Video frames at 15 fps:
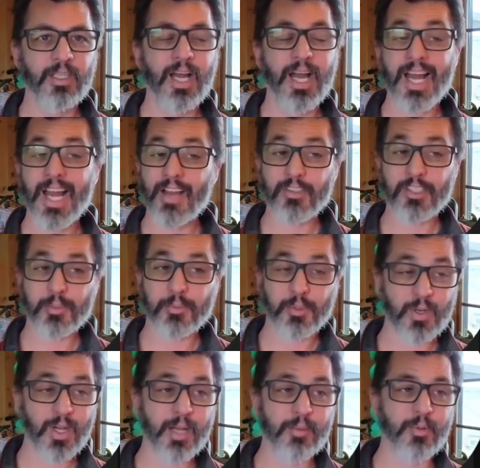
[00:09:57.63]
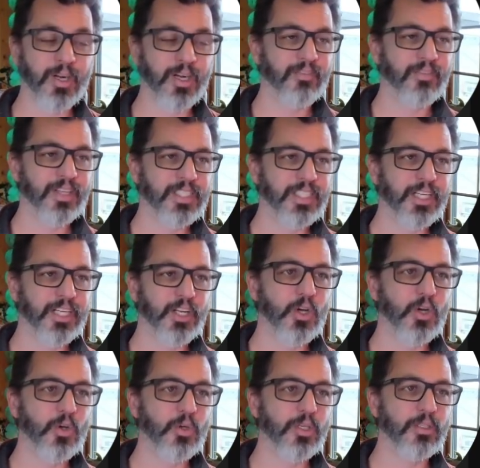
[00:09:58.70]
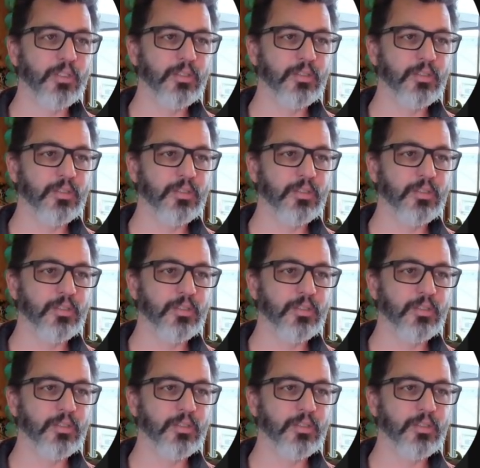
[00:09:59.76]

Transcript: I have a subscriber, and if I say node